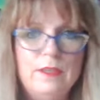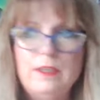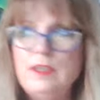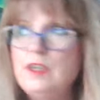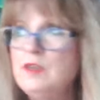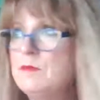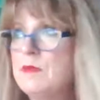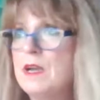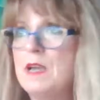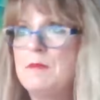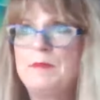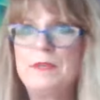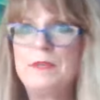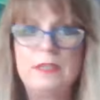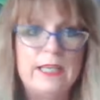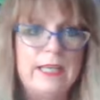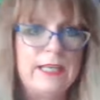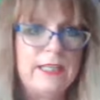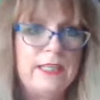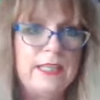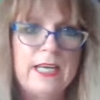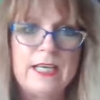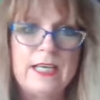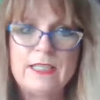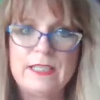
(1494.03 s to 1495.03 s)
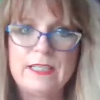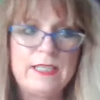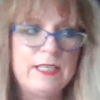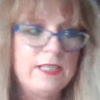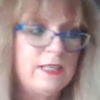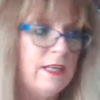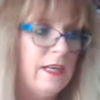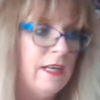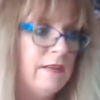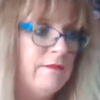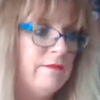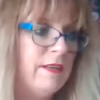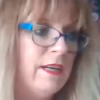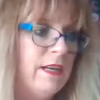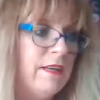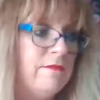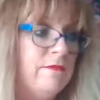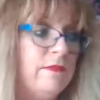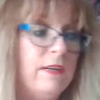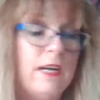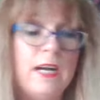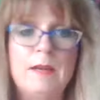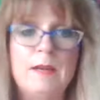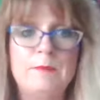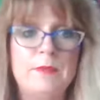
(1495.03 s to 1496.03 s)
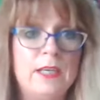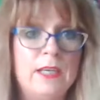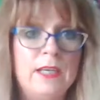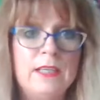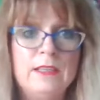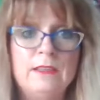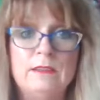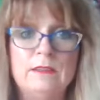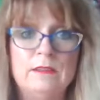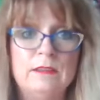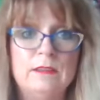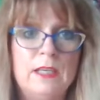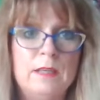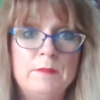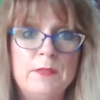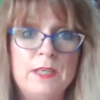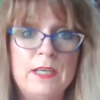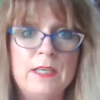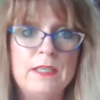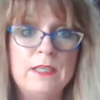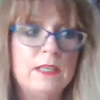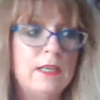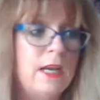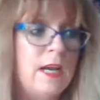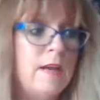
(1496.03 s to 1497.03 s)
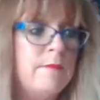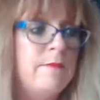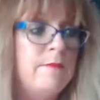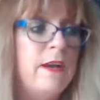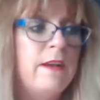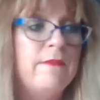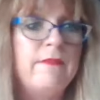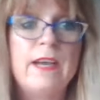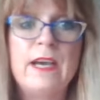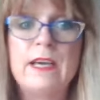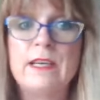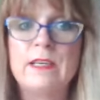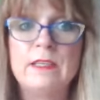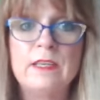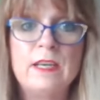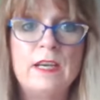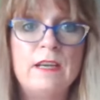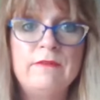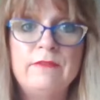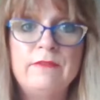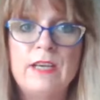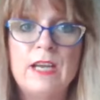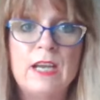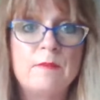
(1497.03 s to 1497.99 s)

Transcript: You might be like, that's it. I've, I've, I'm done. I'm done. i have had enough.